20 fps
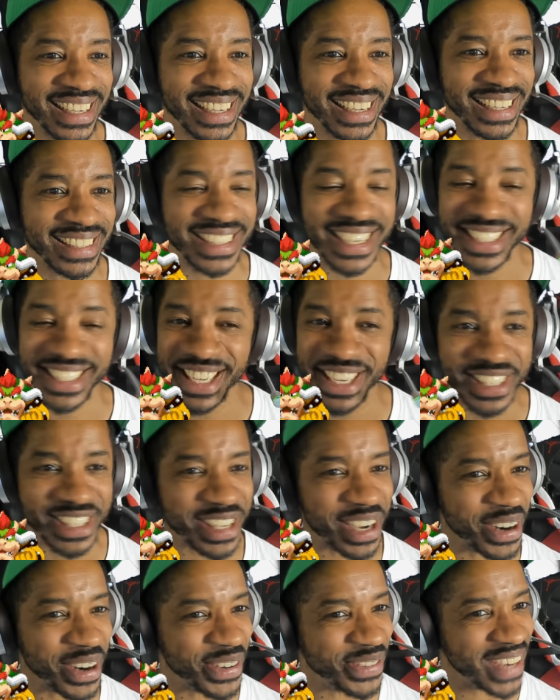Just looks
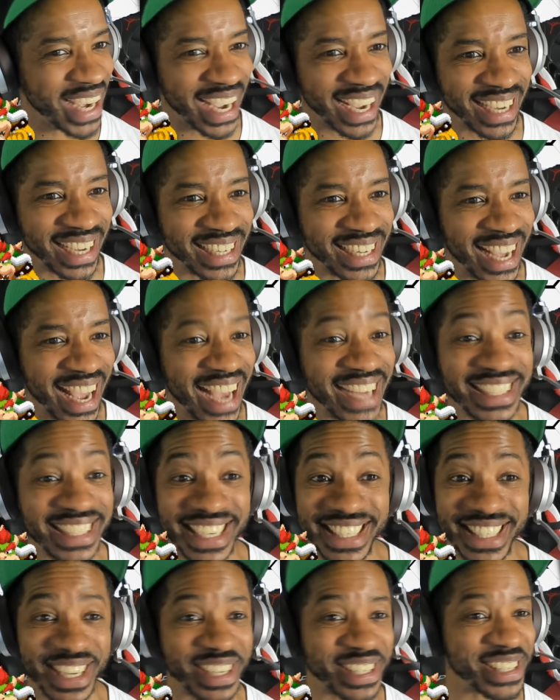dope, man. It
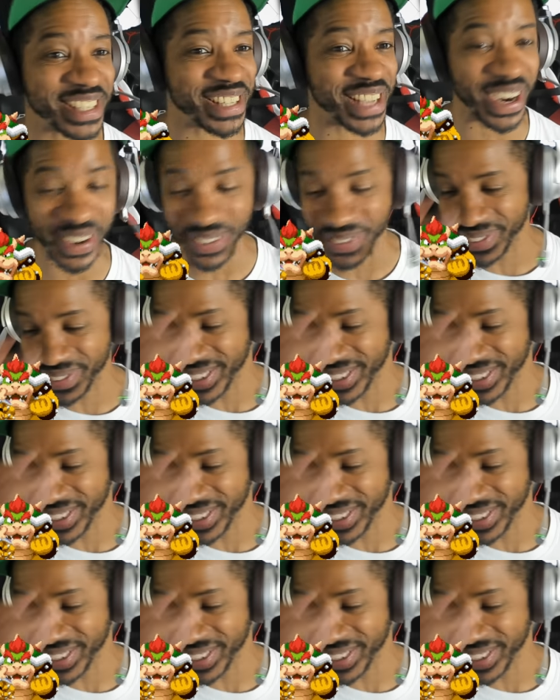just looks dope.